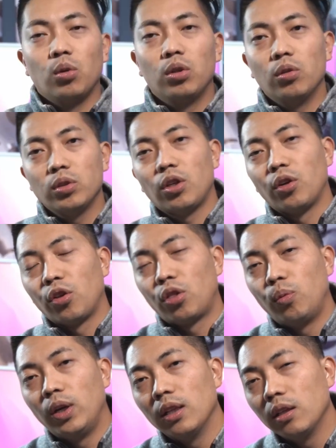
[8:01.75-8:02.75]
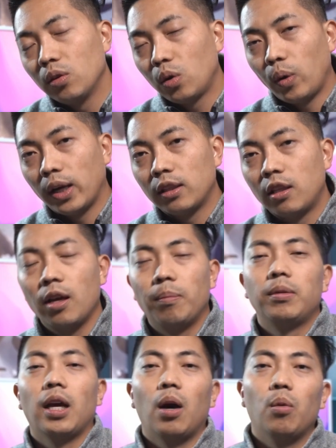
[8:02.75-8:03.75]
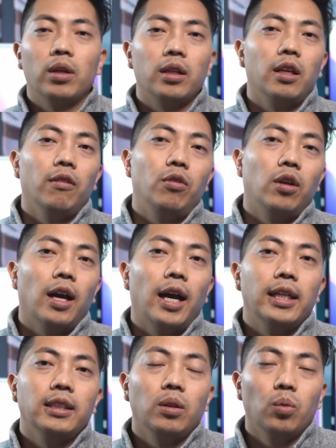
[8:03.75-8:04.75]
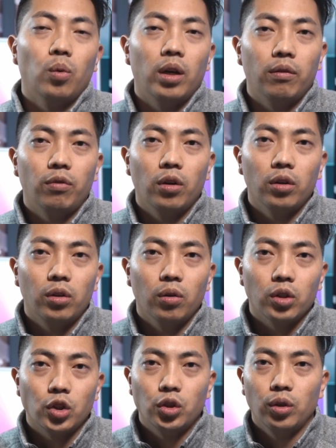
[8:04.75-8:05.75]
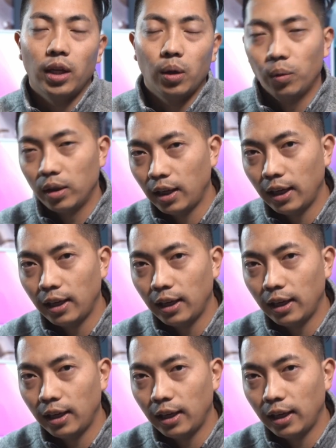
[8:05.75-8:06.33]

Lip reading: those are the three little quick tips that I want to give you guys whenever you're shooting with a